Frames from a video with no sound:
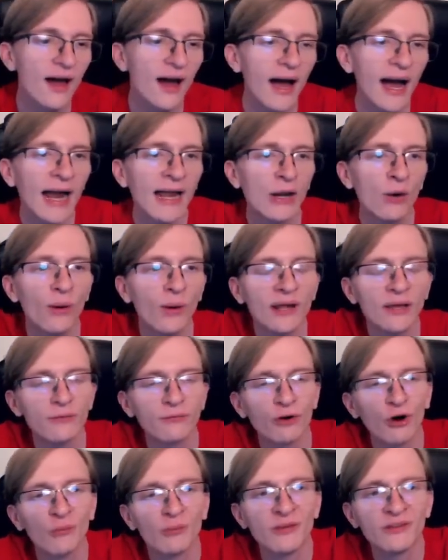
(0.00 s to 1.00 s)
I know I can
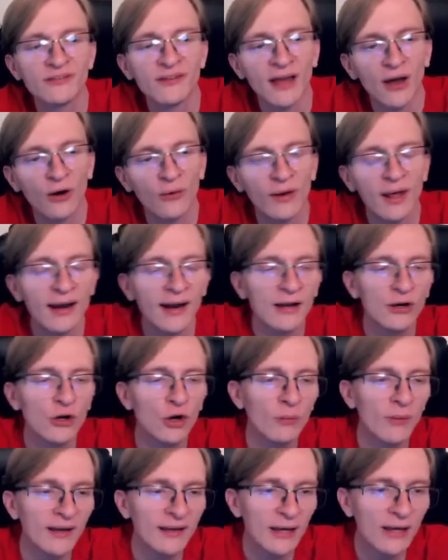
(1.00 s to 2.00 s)
farm this down, and I know
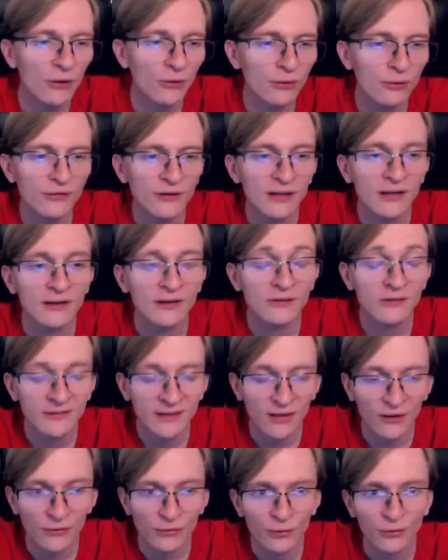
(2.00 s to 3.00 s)
my Gyarados and
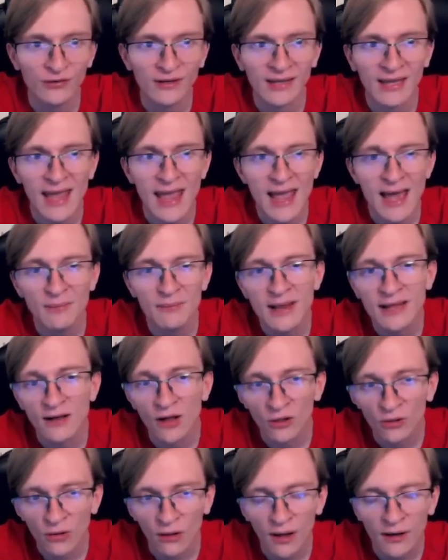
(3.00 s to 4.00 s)
Skeleturge can make a
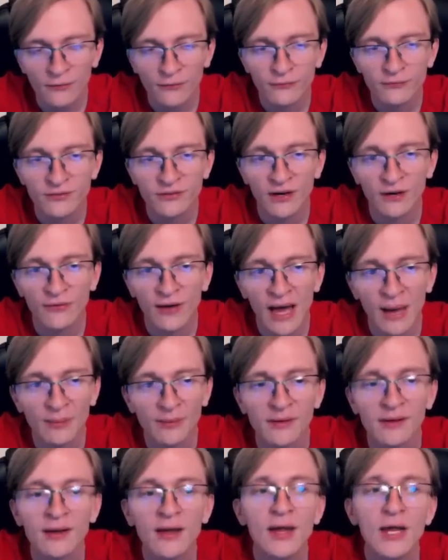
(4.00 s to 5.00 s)
lot of stuff
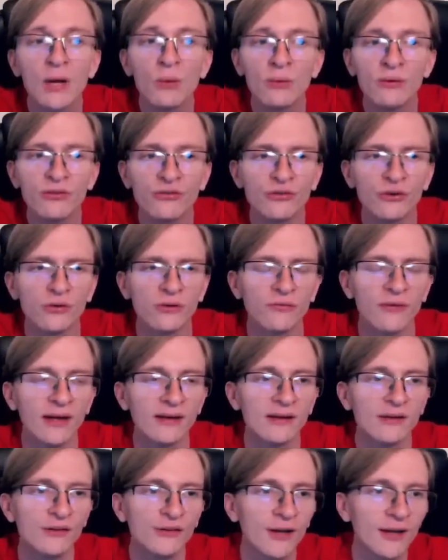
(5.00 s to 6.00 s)
happen with shield
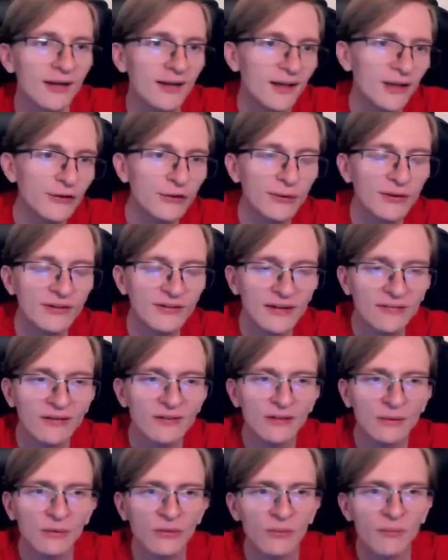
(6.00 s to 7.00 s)
advantage. So we just have to
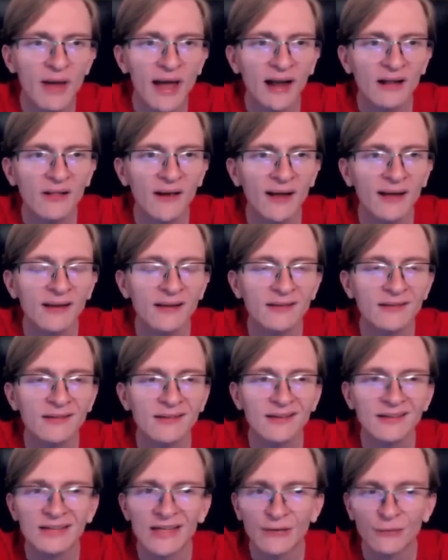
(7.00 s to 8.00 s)
see what the backline is to
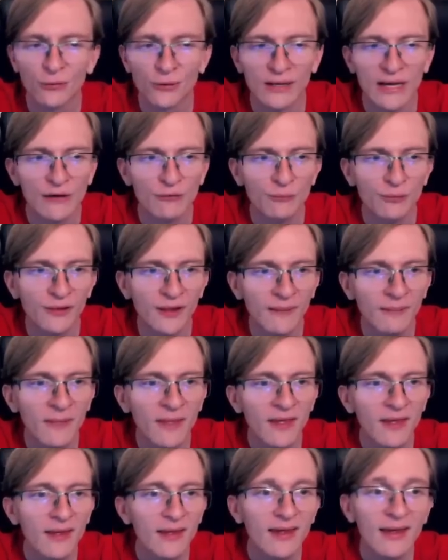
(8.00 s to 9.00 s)
see if we're going to have play.
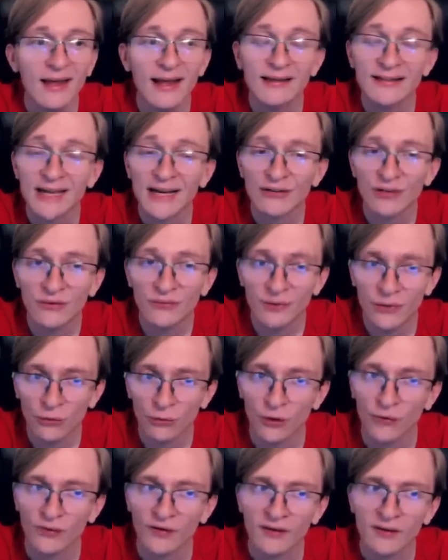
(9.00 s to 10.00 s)
It's actually a
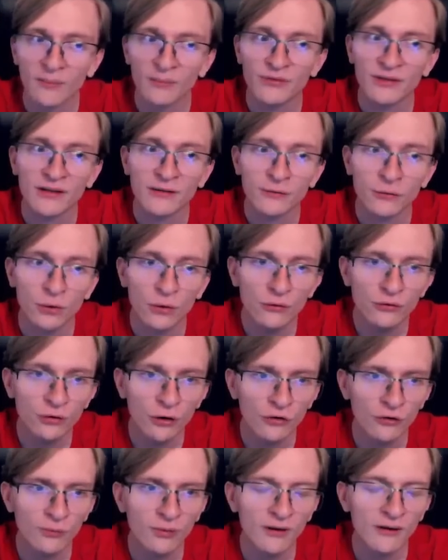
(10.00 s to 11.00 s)
Vigoroth that comes in, so no
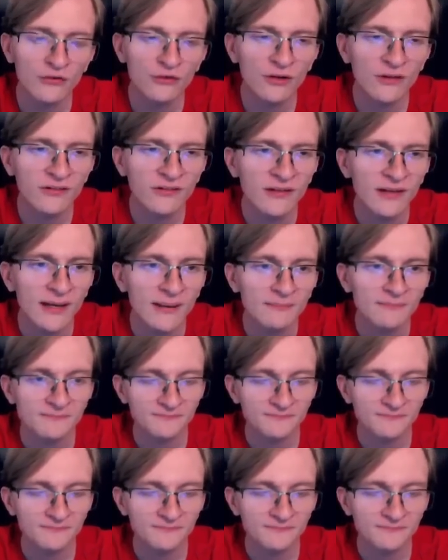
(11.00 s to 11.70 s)
Charge Bug just yet.